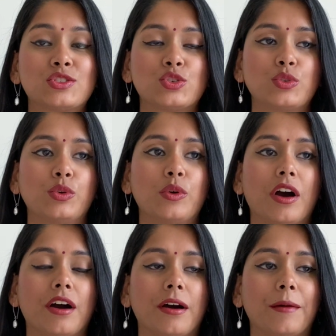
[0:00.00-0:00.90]
to
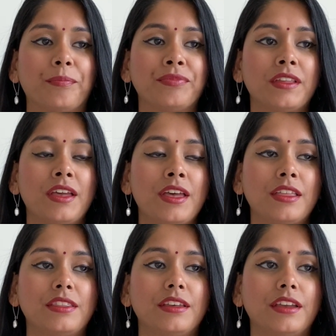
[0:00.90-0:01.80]

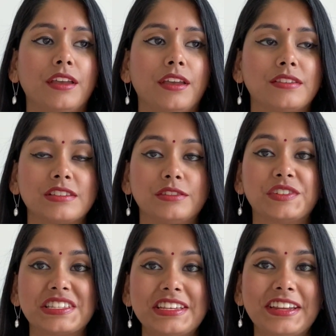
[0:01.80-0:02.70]
the
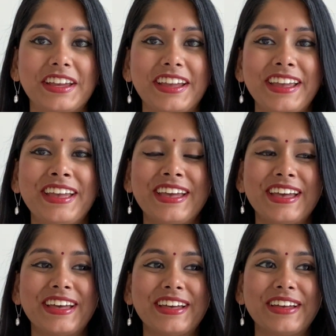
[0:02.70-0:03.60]
Silver City
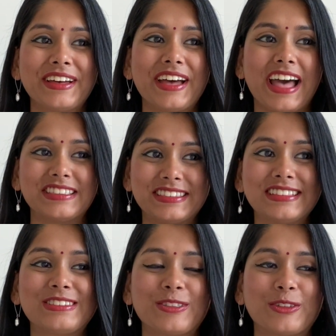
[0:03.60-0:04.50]
and
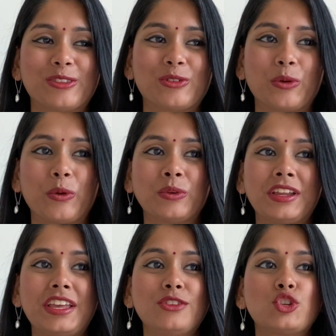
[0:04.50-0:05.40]
sits on the throne,
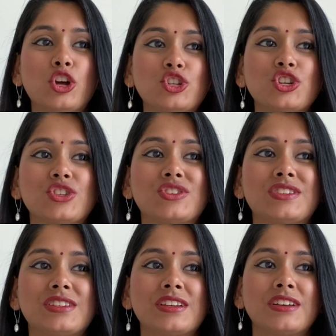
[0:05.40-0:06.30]
he's not
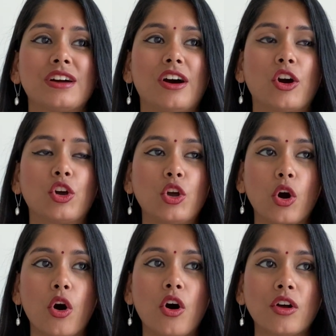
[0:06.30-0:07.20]
just a
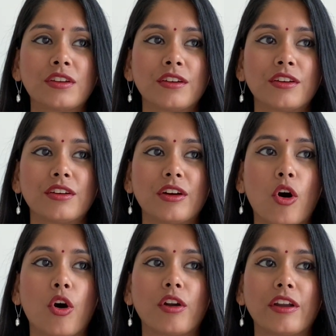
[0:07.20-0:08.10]
God
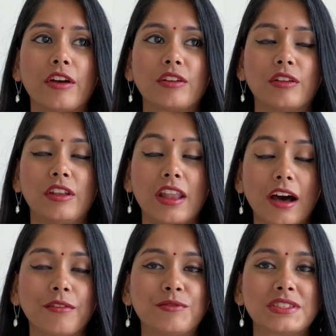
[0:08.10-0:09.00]
or
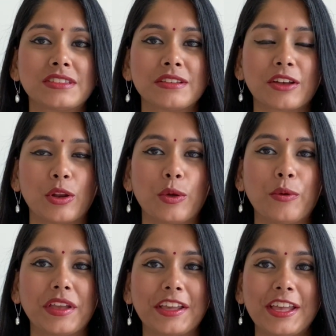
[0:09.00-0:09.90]
loves
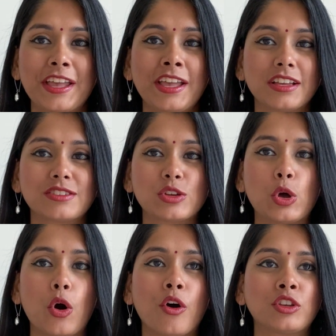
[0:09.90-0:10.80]
Chloe. He is a
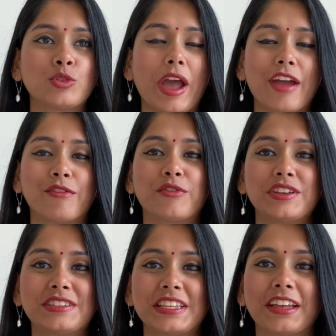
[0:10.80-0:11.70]
God to every
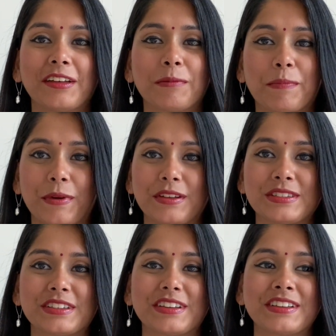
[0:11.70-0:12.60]
single
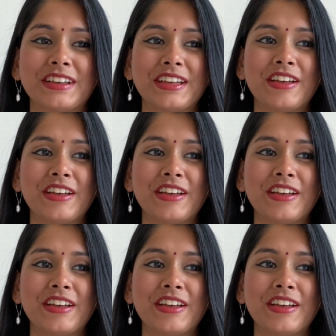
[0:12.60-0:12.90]
person